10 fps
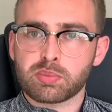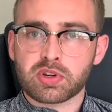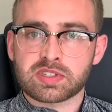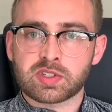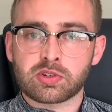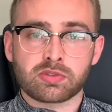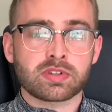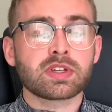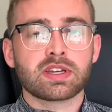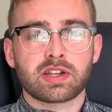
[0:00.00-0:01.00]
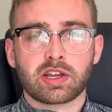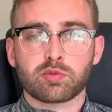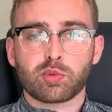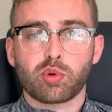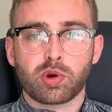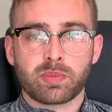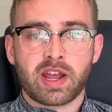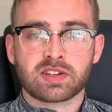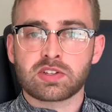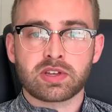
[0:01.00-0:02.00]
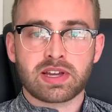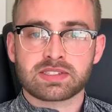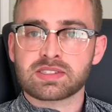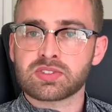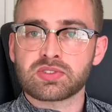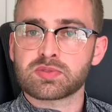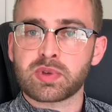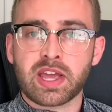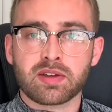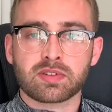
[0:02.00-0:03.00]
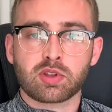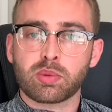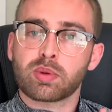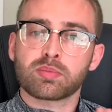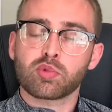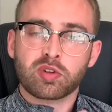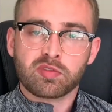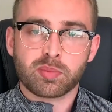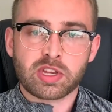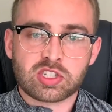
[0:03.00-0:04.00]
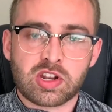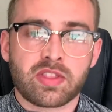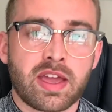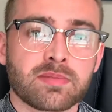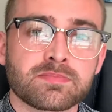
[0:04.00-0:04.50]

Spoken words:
pretty soon, and I can report back to you guys as soon as we have a little bit more information on that.